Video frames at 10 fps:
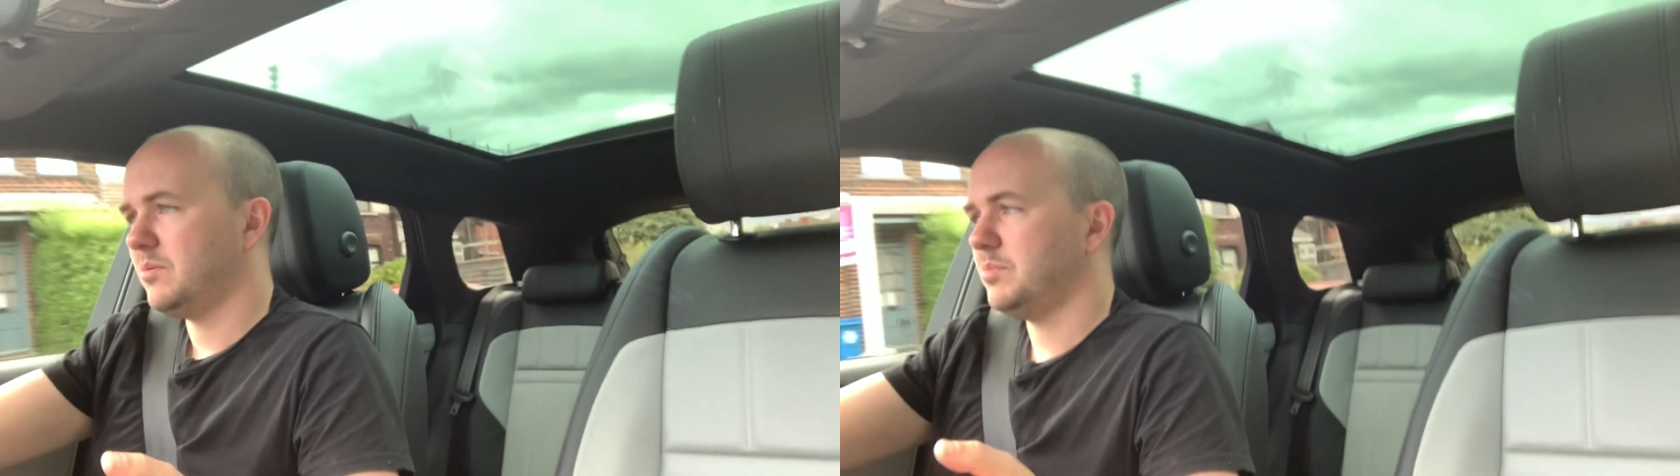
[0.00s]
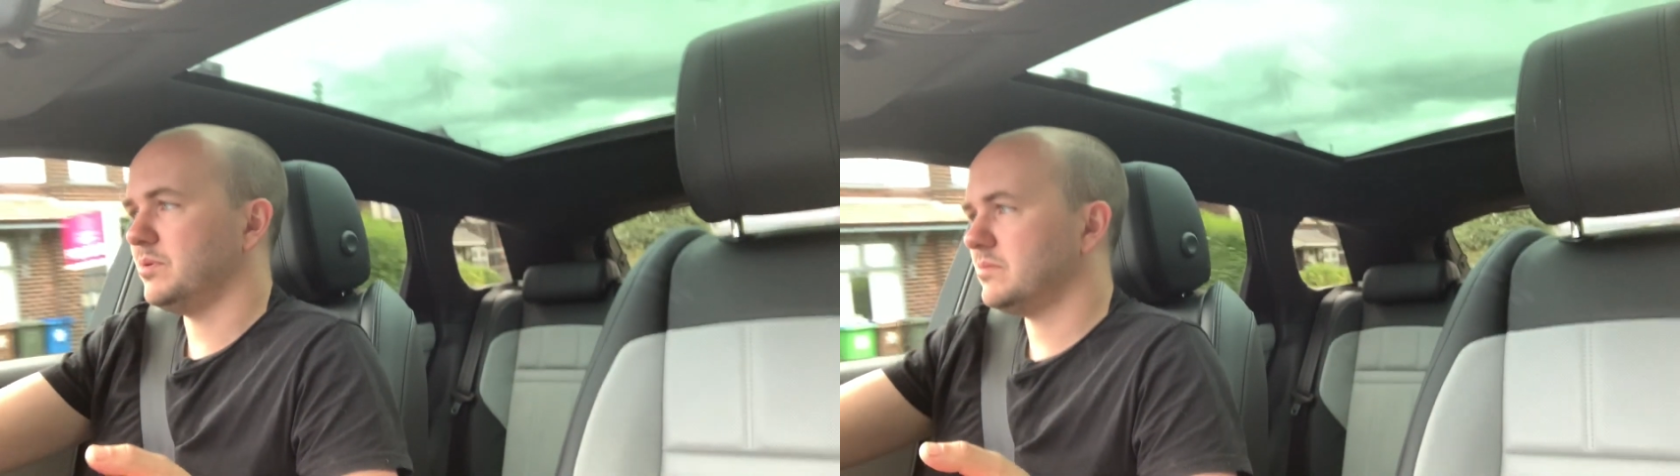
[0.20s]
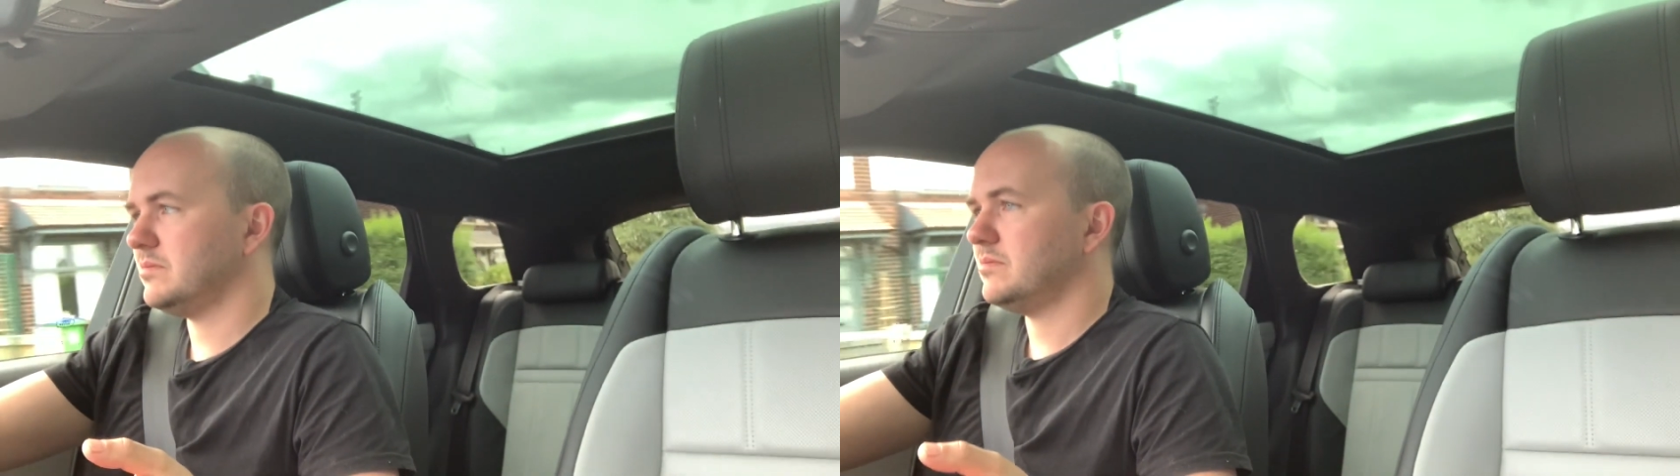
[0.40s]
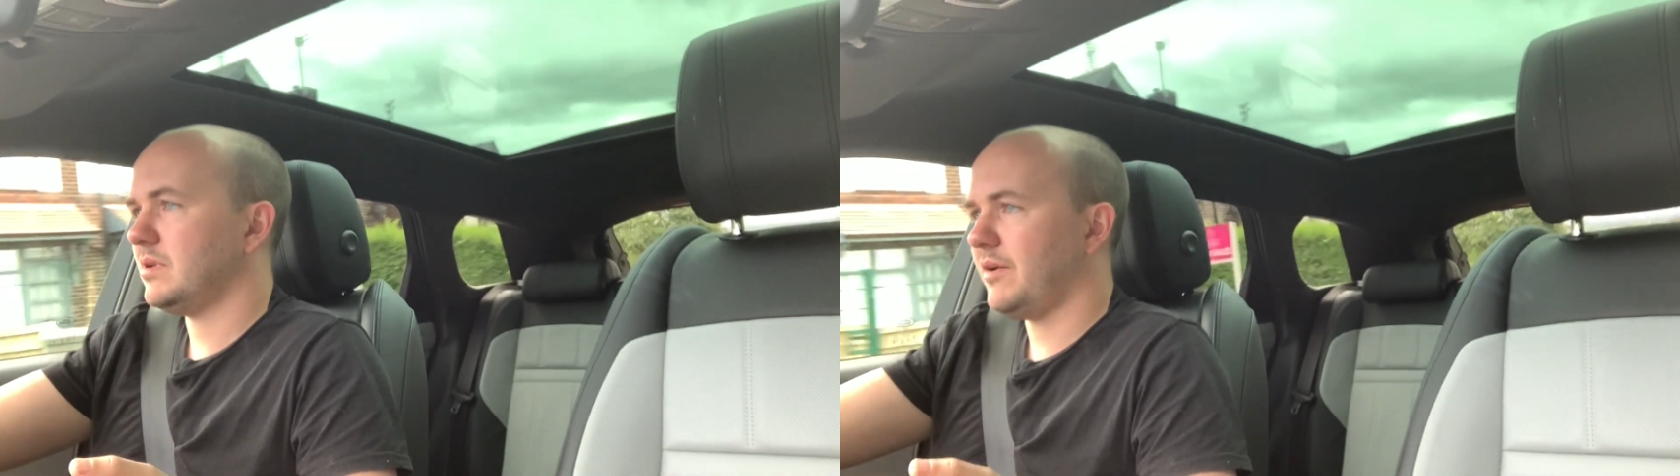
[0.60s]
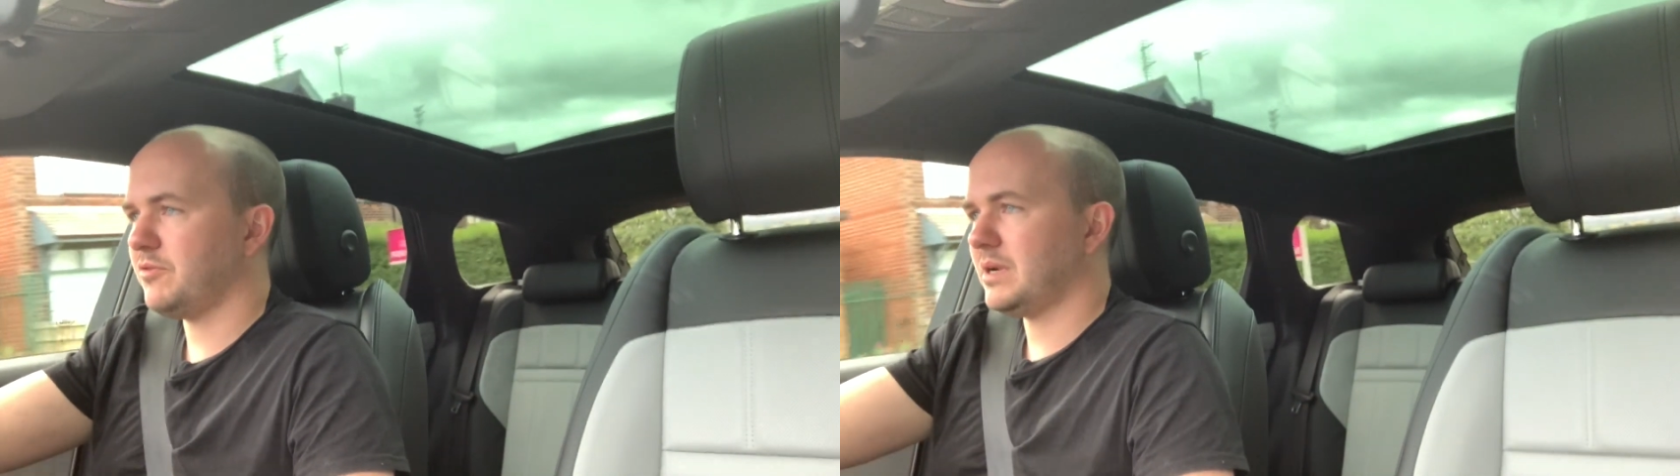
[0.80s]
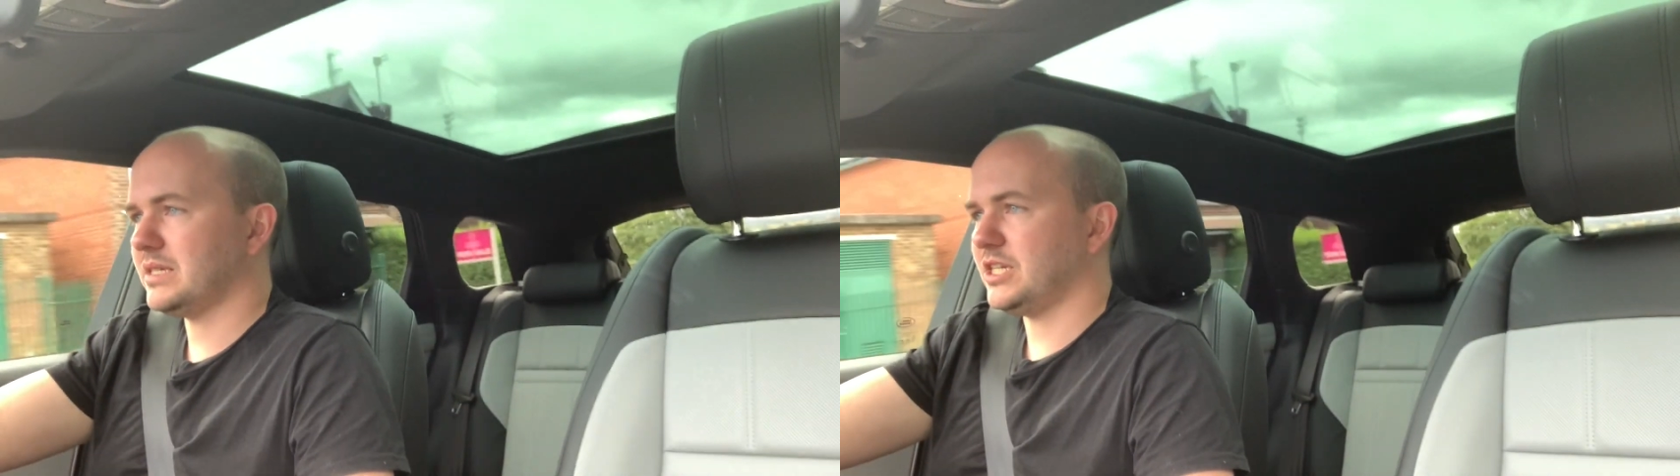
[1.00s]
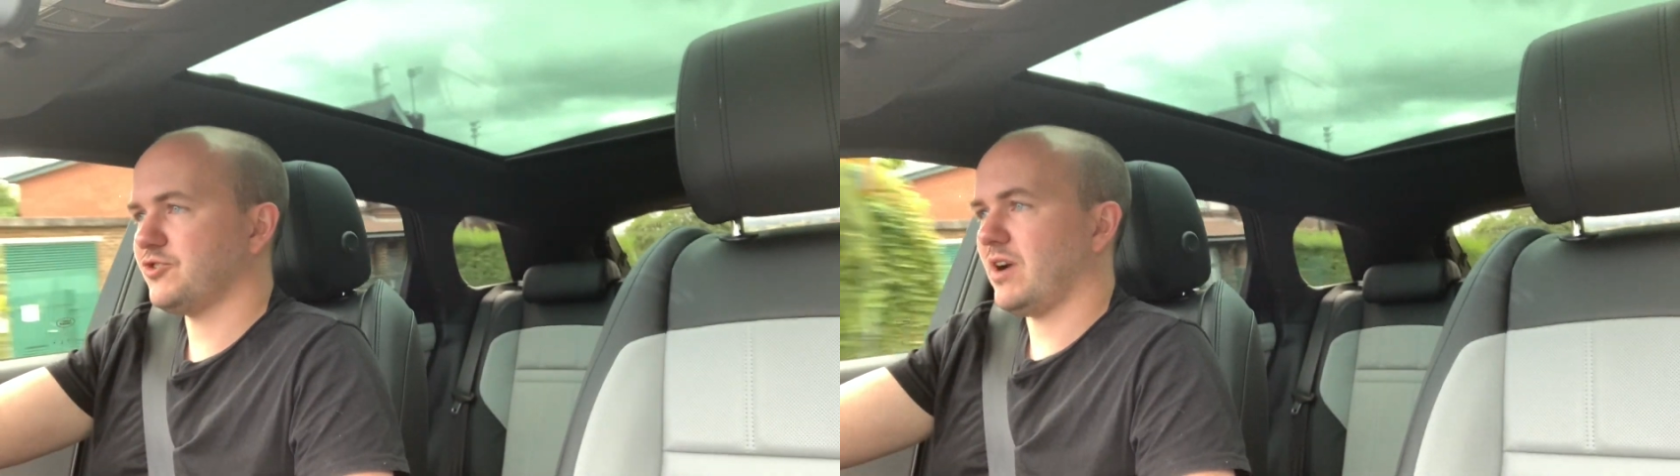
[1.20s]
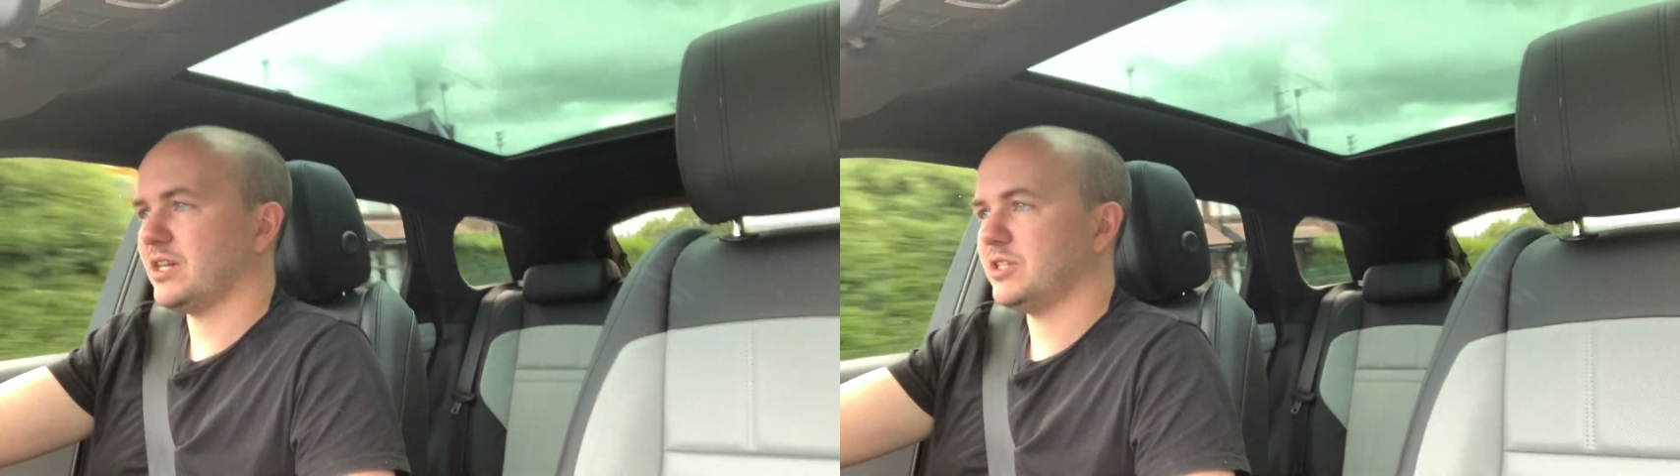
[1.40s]
but everyone has
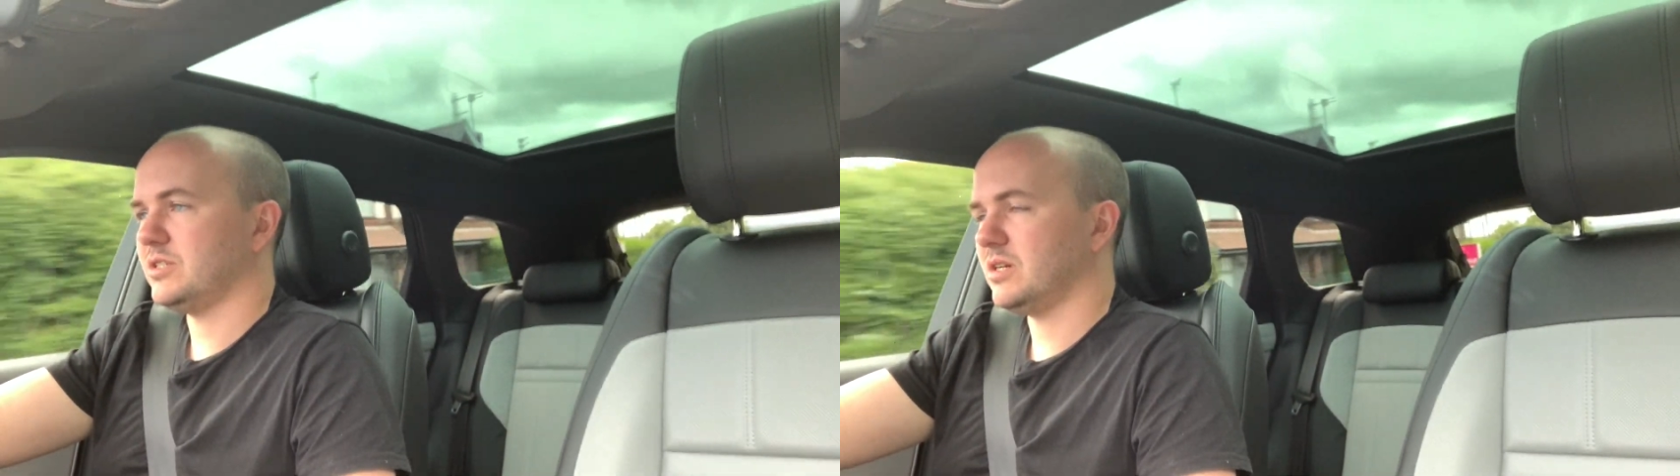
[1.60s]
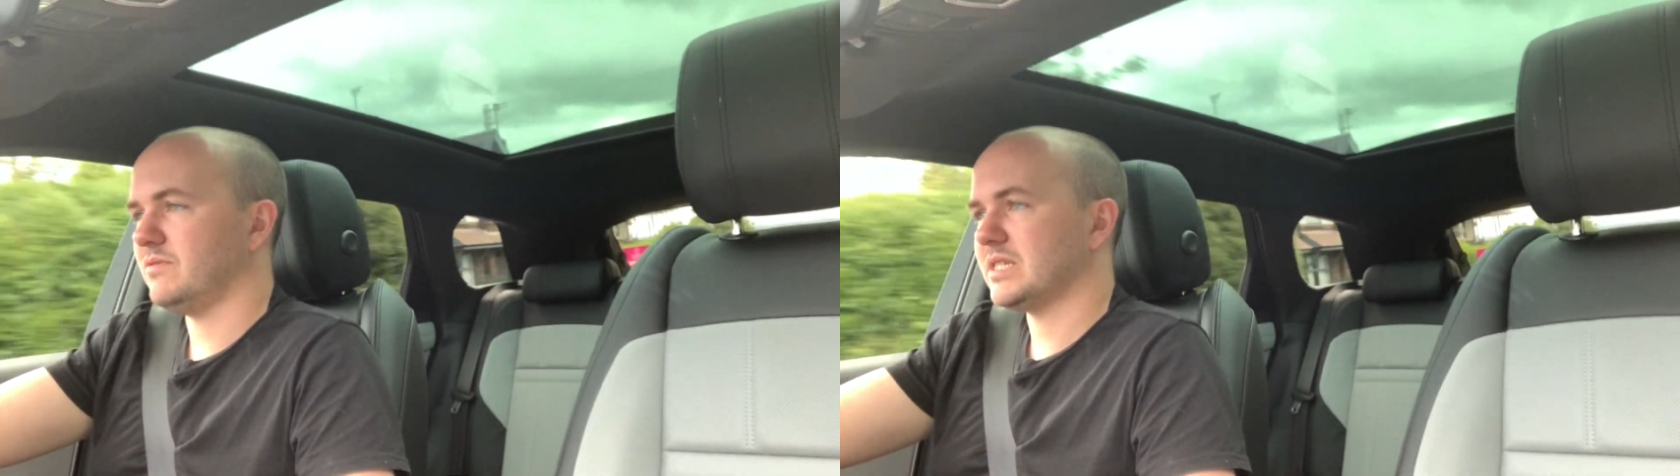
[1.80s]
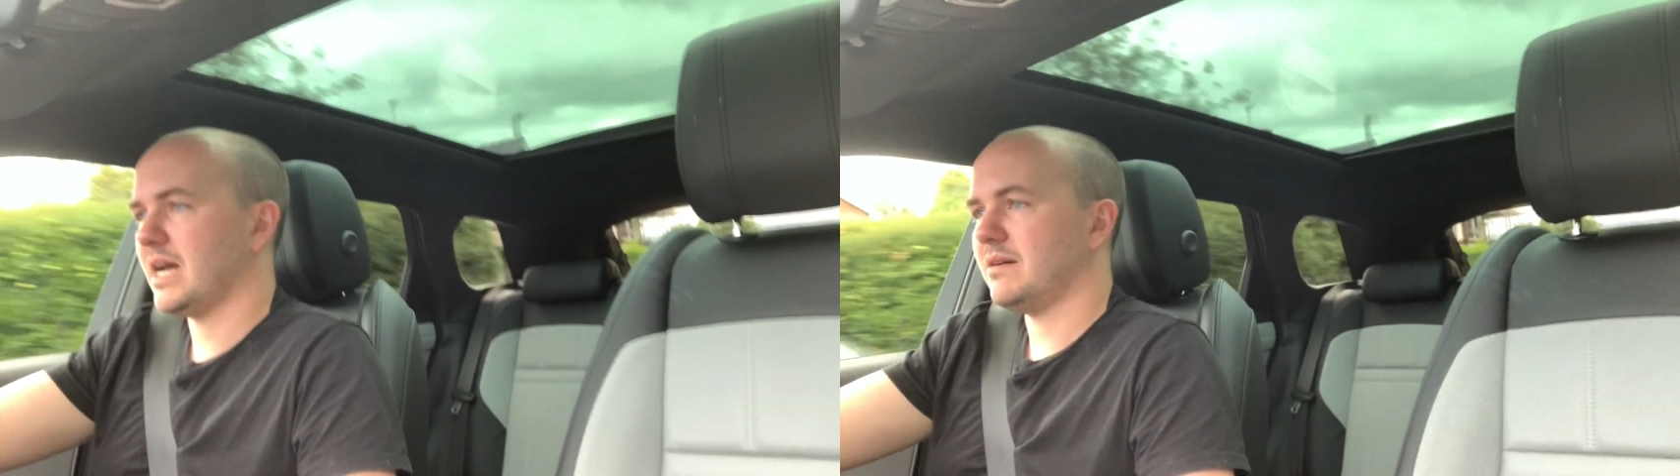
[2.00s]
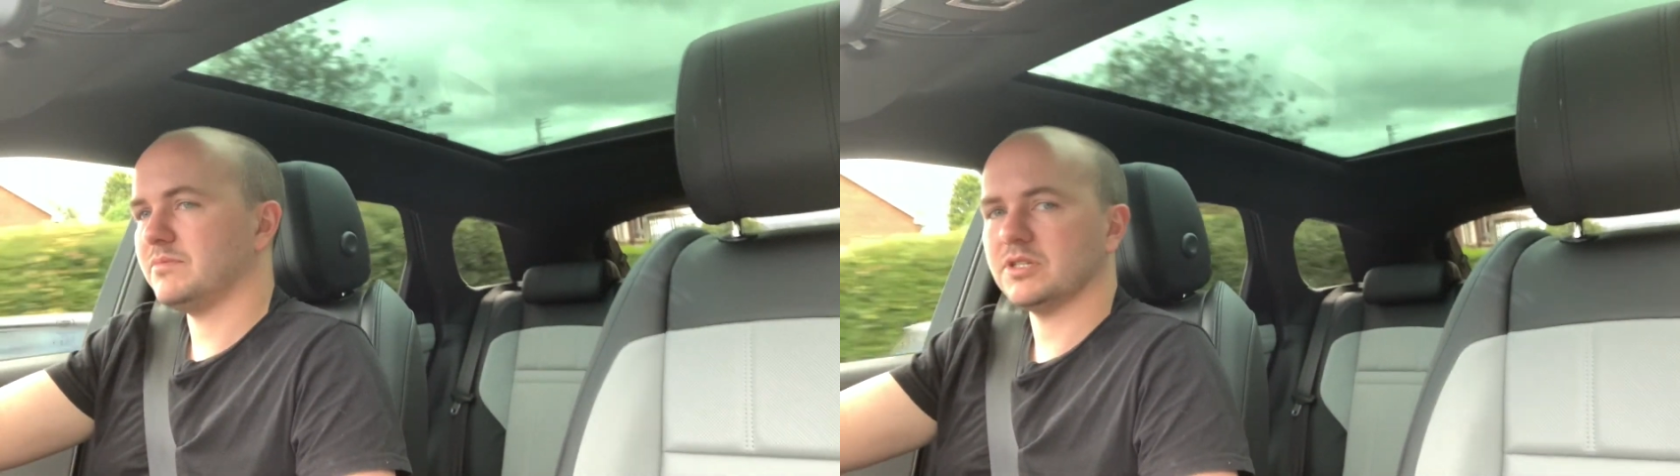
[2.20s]
distractions all the time.